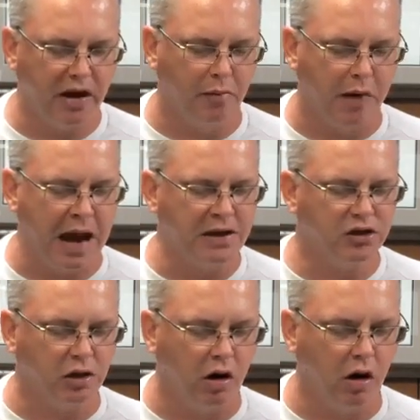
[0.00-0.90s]
May our
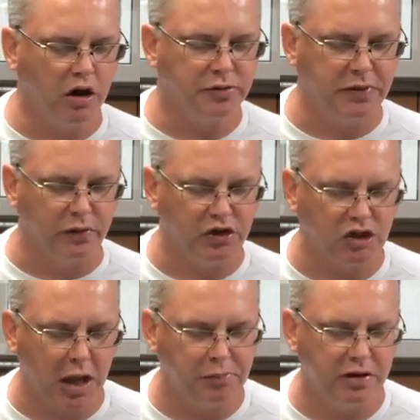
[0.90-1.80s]
minds and our hearts be
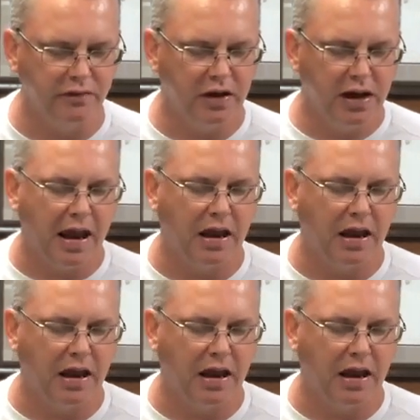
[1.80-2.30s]
receptive